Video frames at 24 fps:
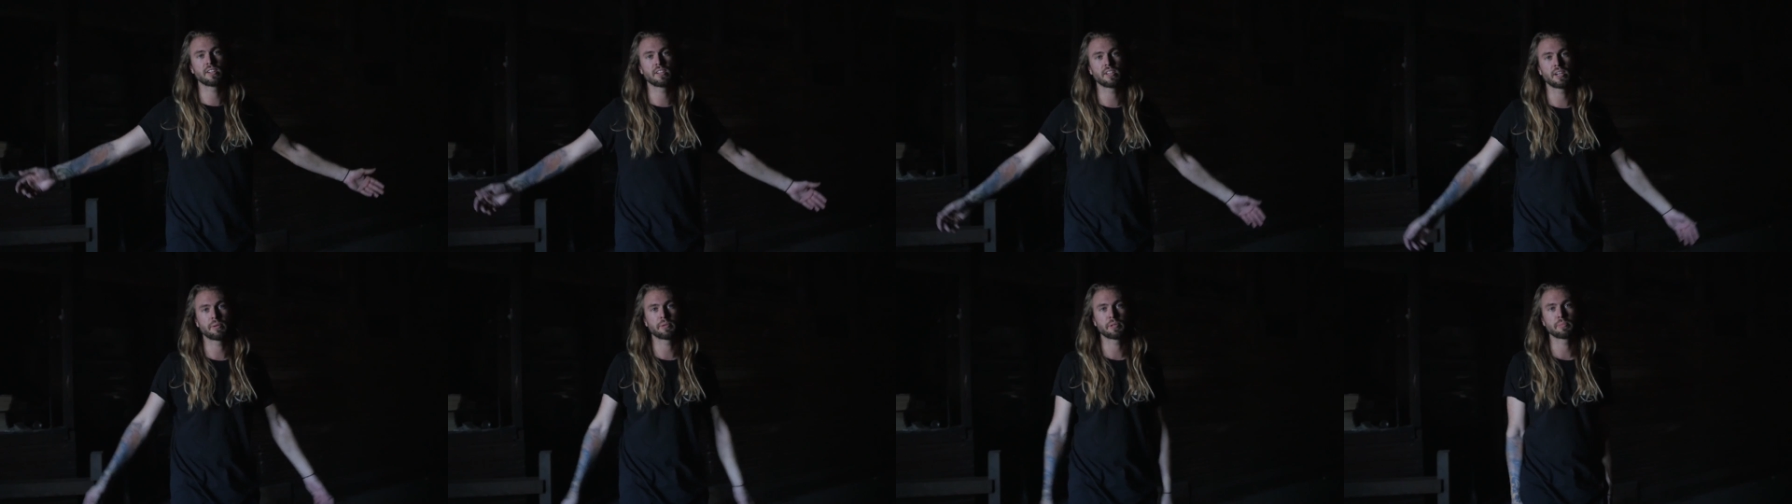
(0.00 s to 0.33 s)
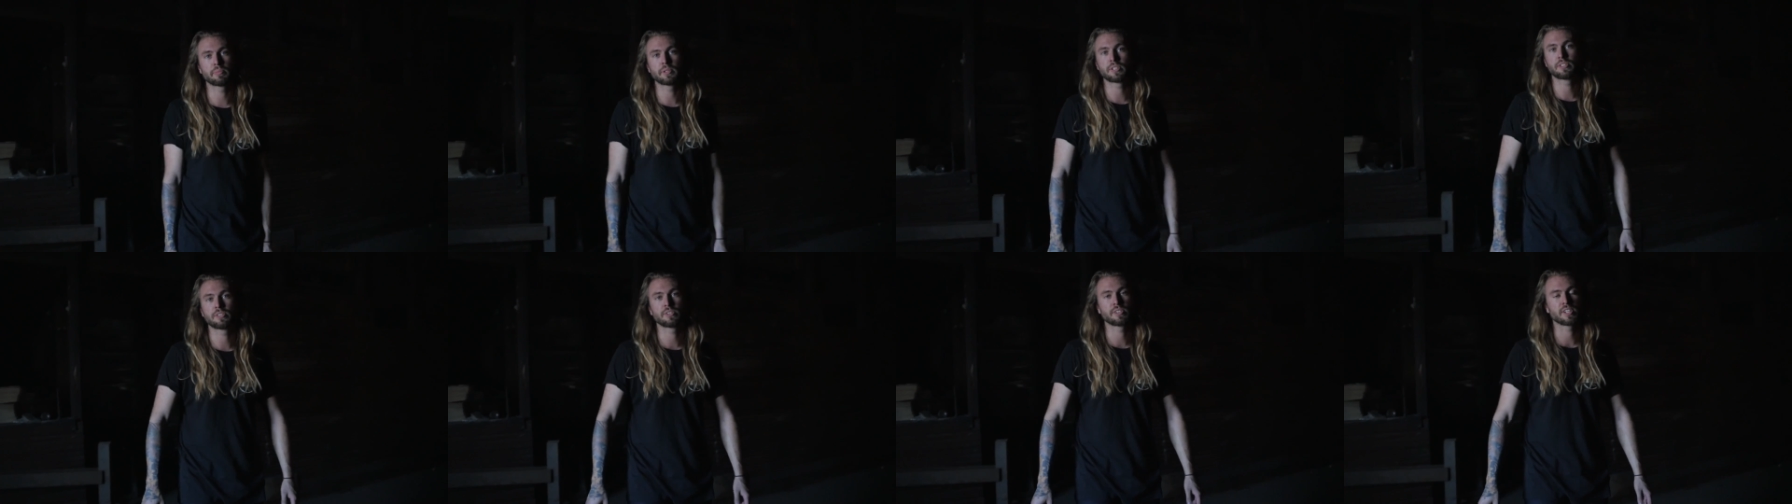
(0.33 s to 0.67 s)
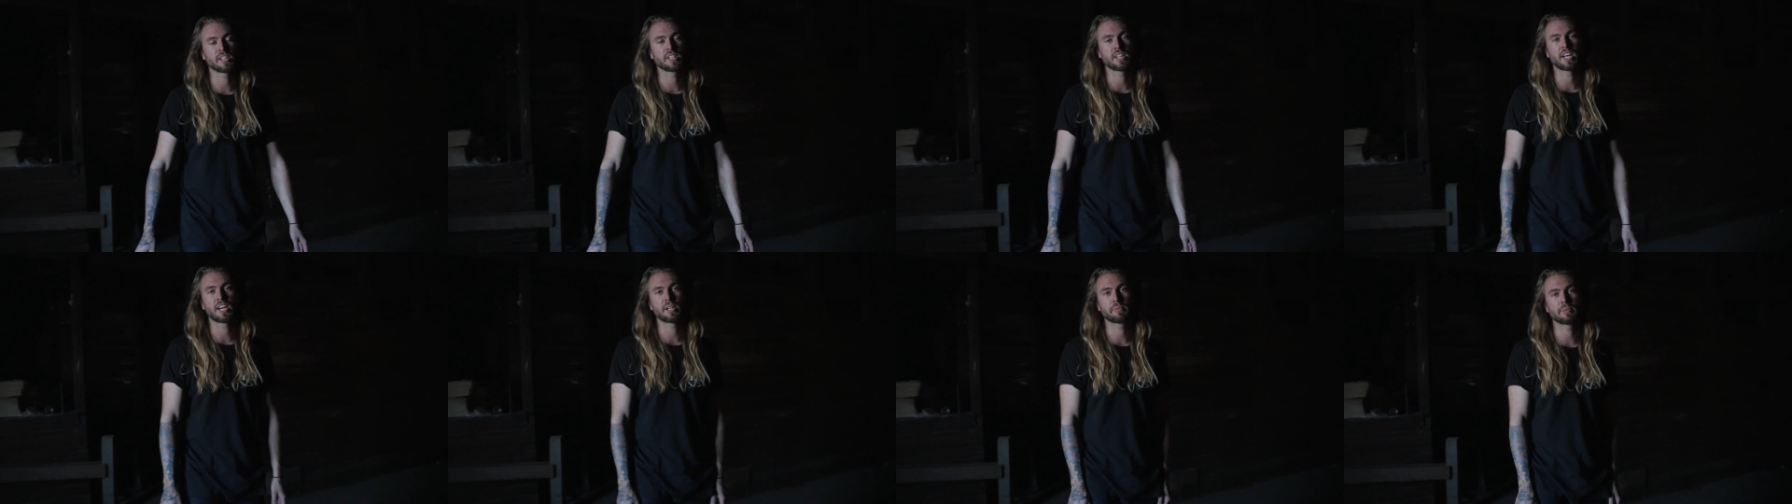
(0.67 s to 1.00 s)
I'm gonna be doing a
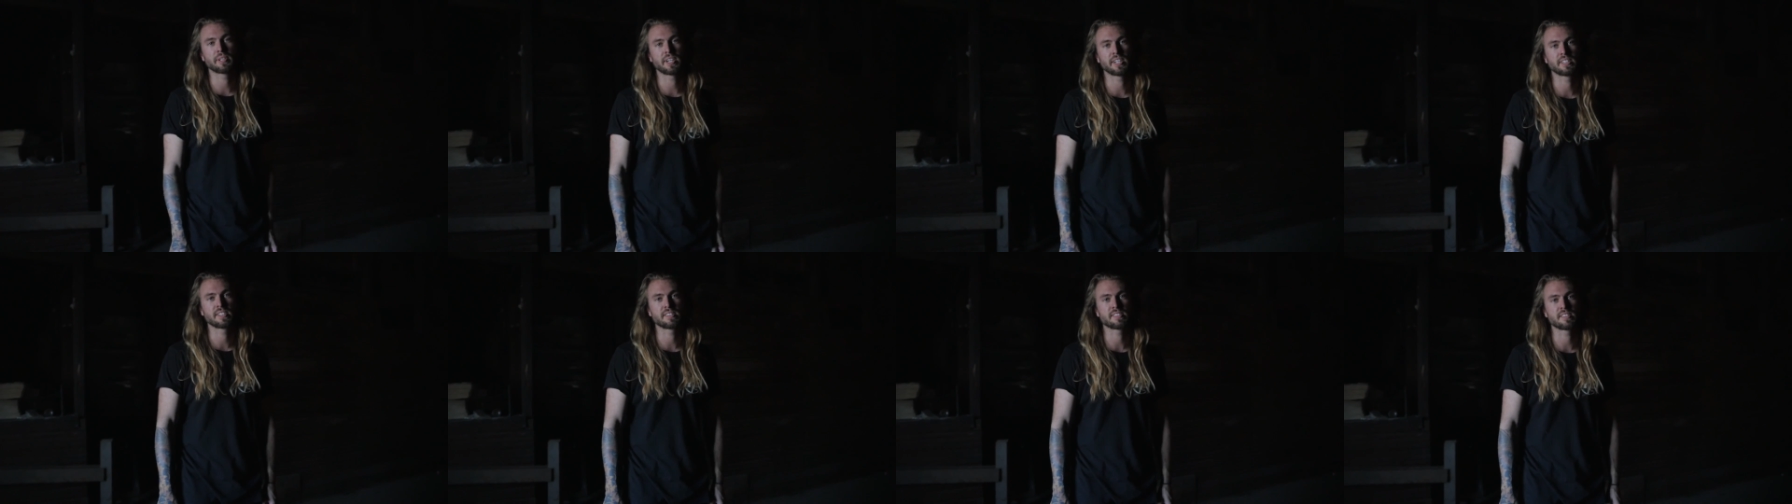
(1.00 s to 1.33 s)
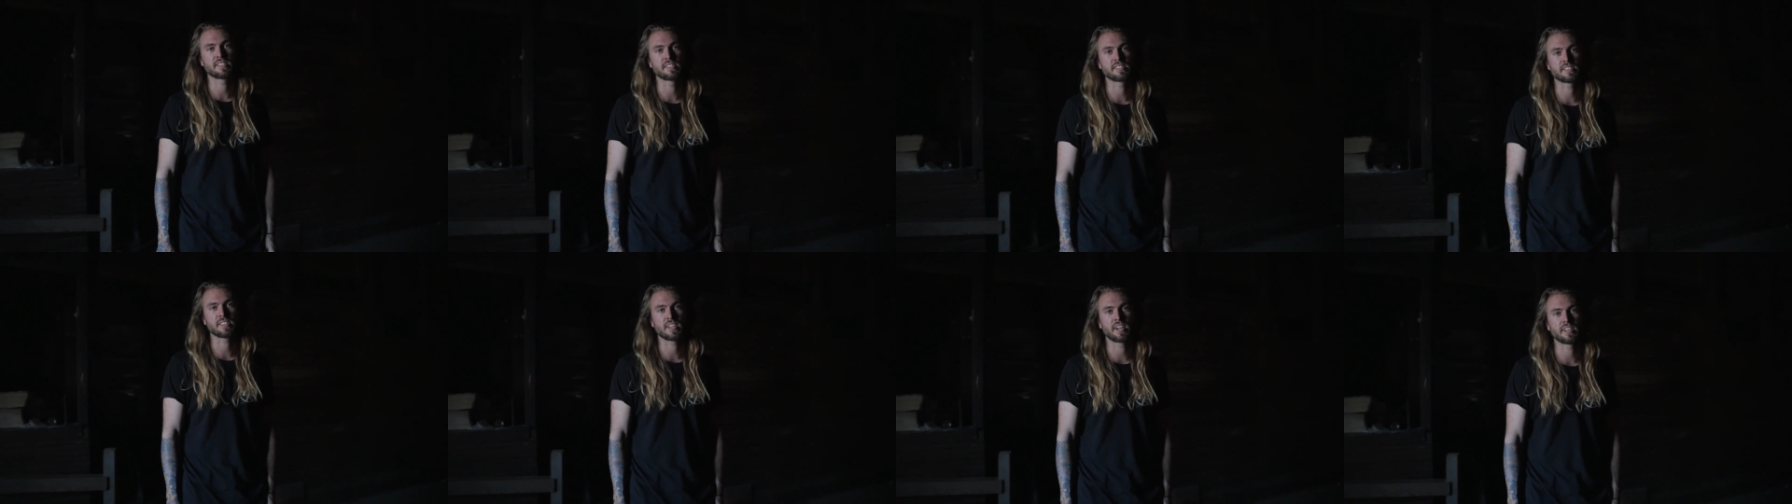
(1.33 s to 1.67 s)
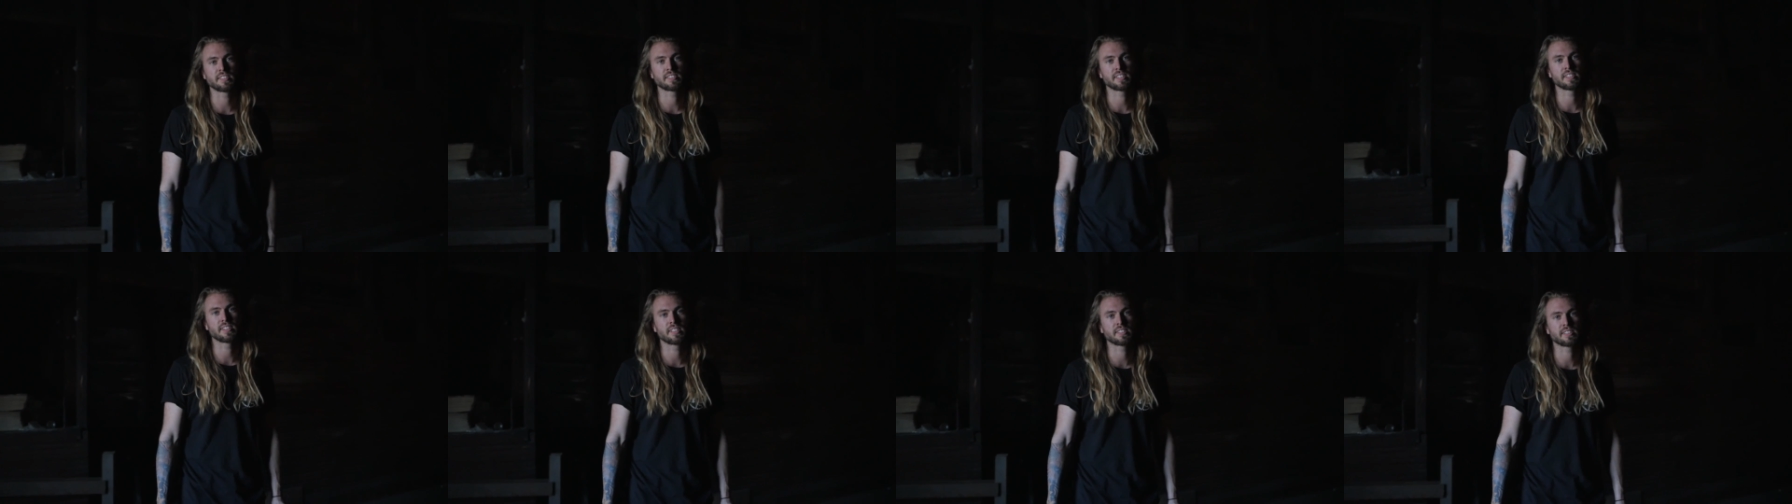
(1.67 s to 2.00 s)
lot of behind the scenes
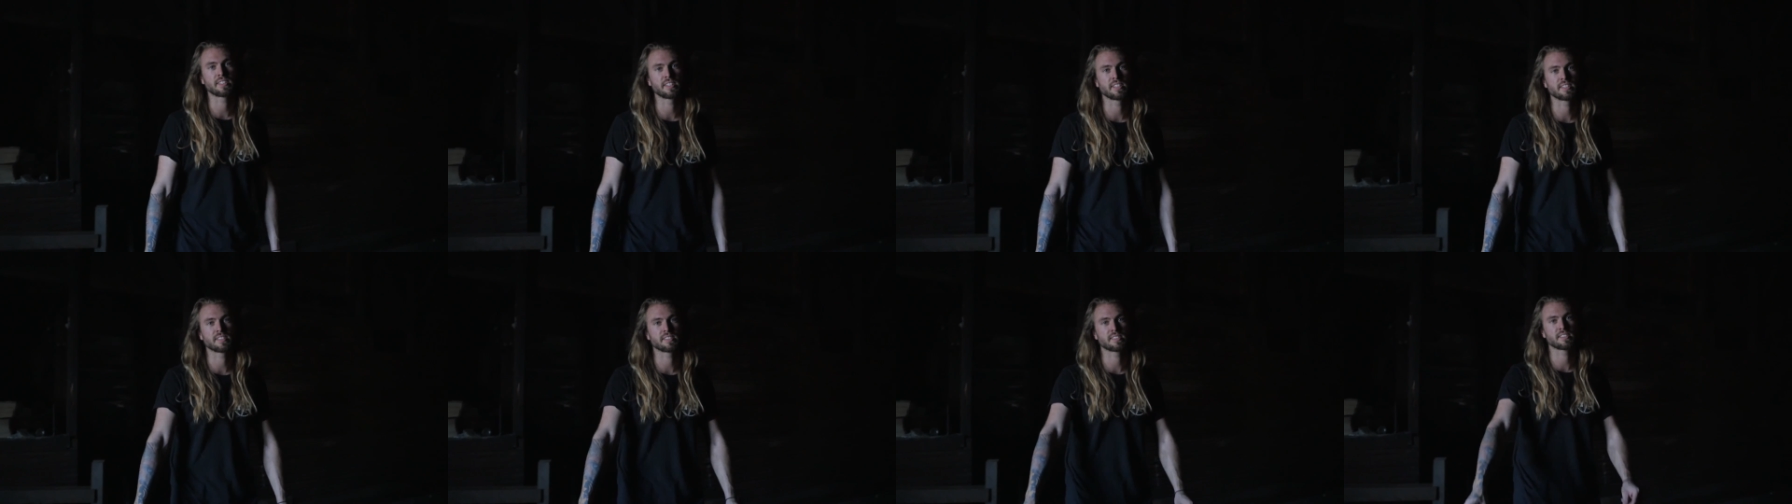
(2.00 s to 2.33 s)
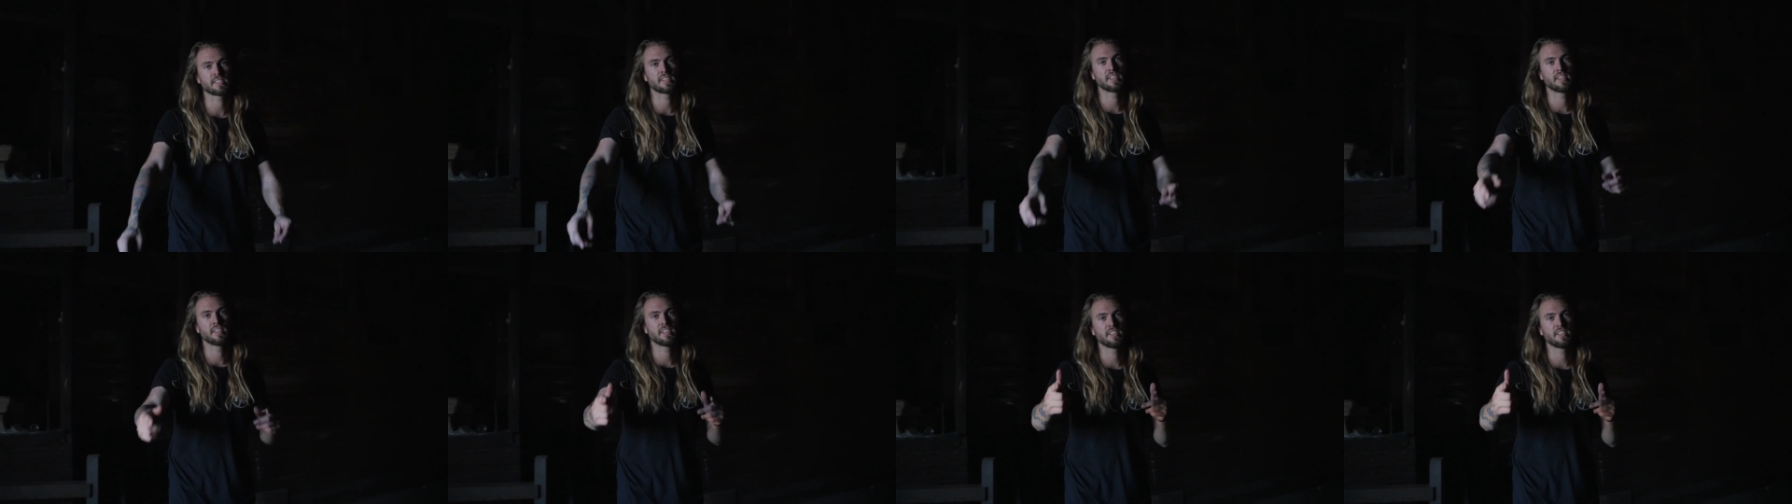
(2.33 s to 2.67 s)
content like this.